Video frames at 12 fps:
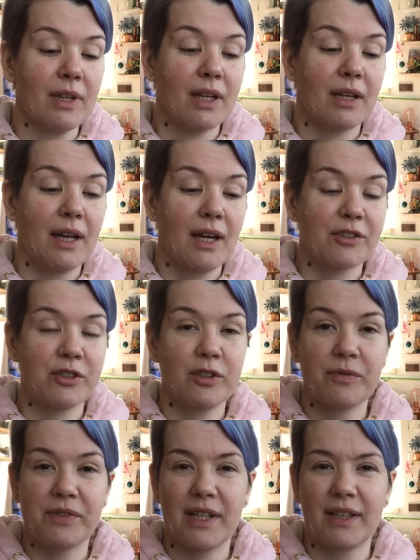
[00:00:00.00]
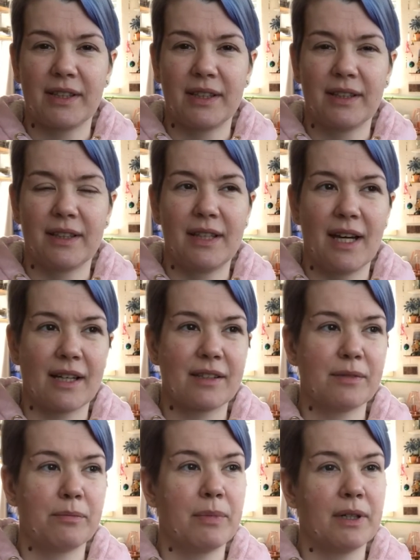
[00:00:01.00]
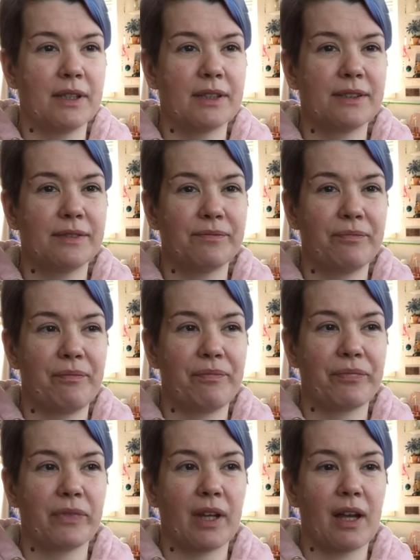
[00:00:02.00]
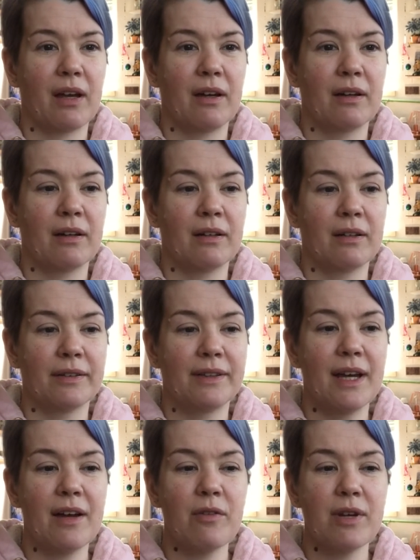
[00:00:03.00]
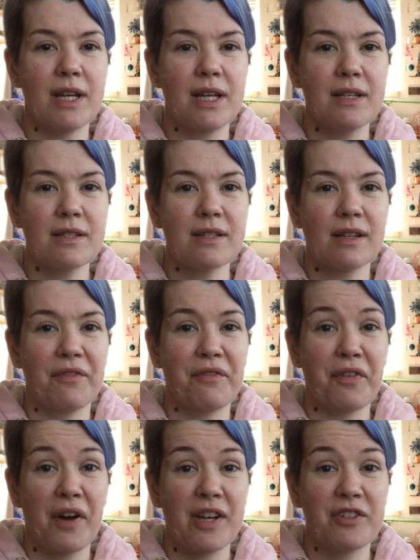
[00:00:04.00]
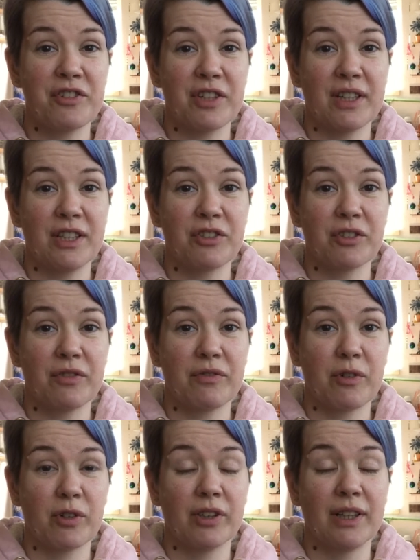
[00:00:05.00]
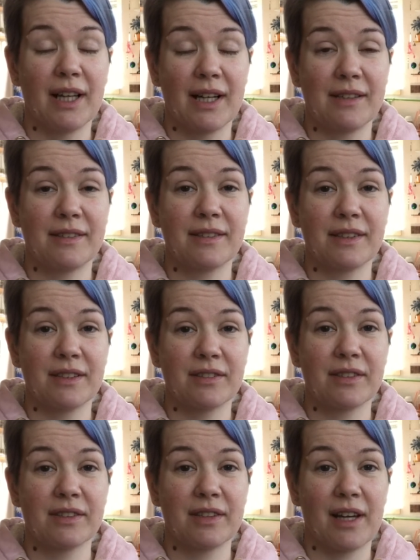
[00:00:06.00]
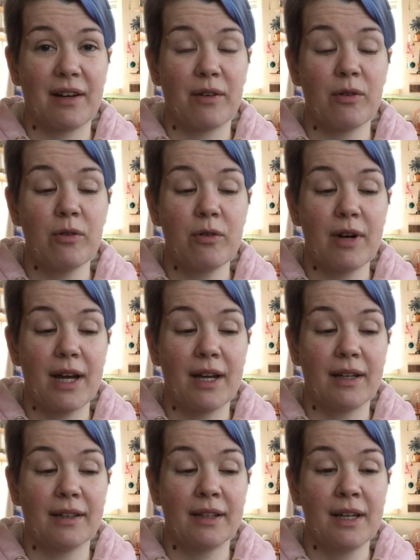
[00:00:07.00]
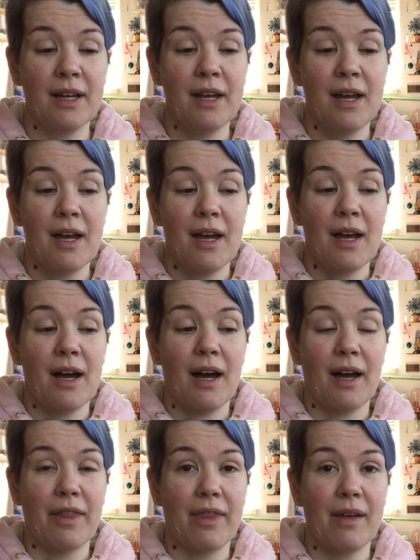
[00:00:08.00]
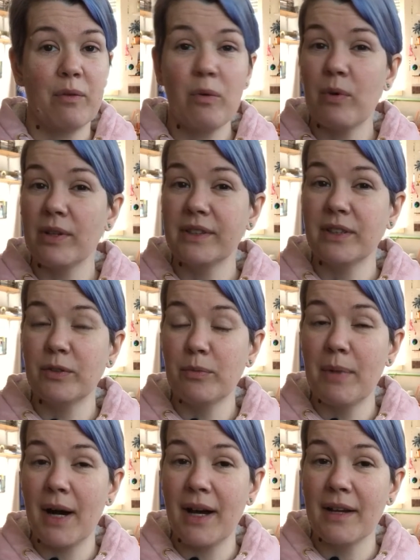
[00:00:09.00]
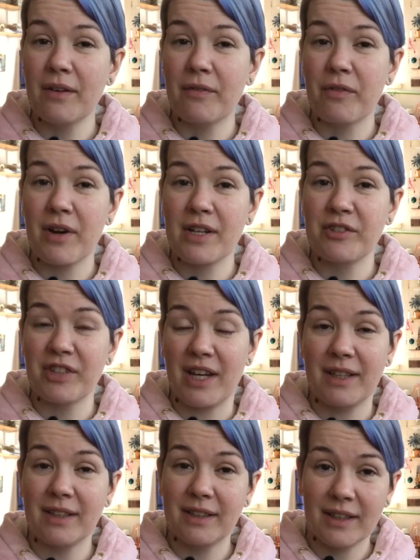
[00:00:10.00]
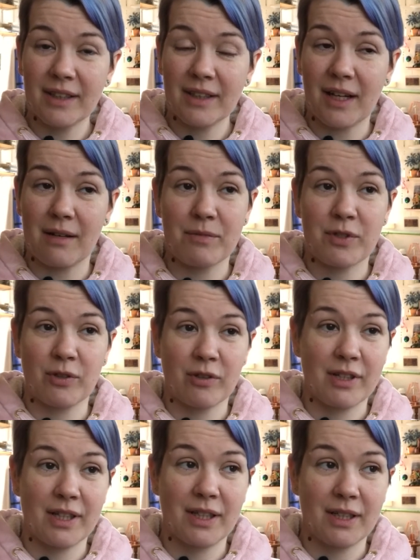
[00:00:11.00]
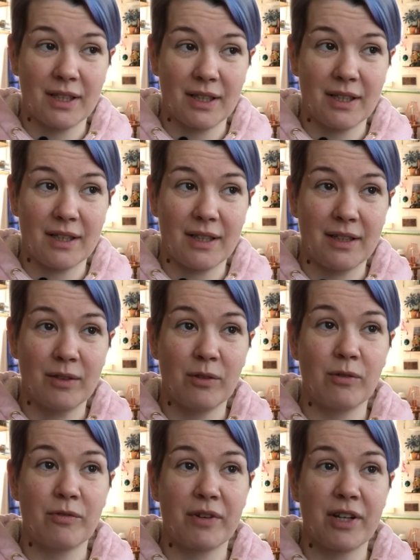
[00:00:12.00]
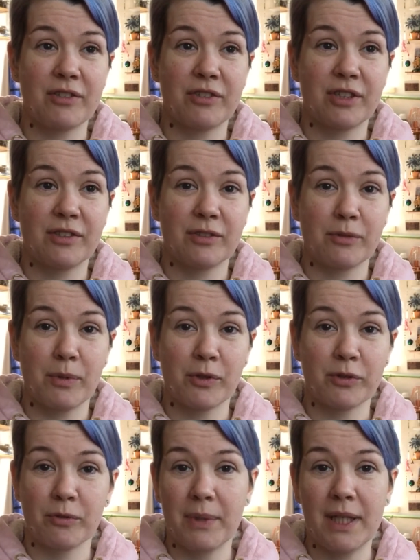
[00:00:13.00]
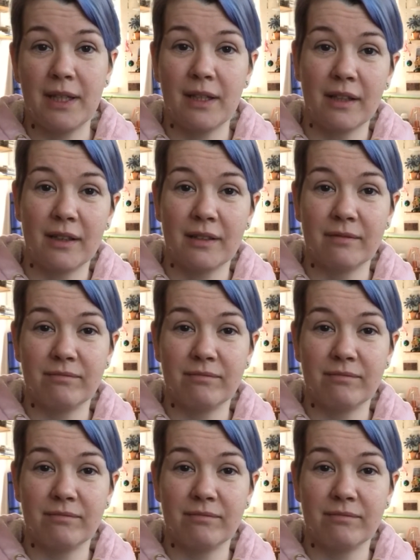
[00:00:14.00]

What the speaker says: yeah, I should have said it in the decks, but there is a French edition for the Light Seers Tarot, and I never wanted to buy a French anything. I'm sorry. I know French is supposed to be the